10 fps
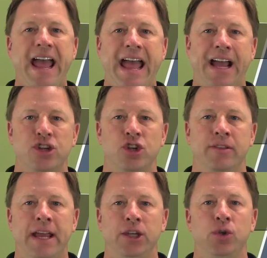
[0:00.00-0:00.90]

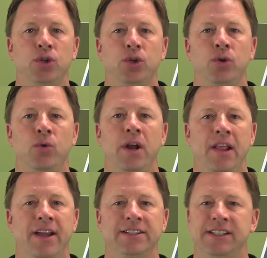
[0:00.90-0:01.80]
action that you do
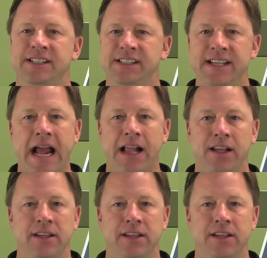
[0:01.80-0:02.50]
that's exactly